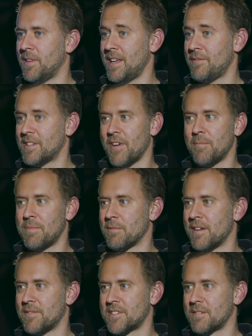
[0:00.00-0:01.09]
even devout people
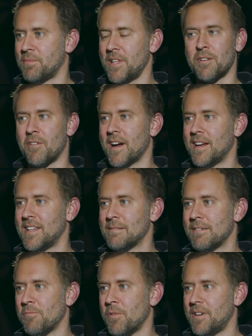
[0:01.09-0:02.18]
have this completely wrong idea
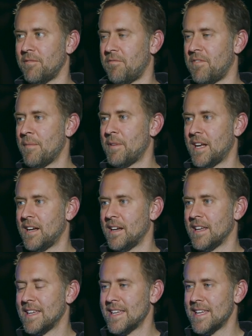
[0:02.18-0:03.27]
about what
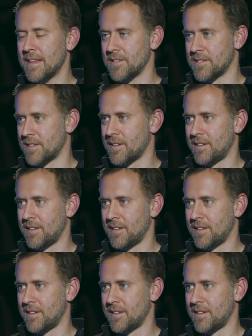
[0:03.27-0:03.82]
femininity is.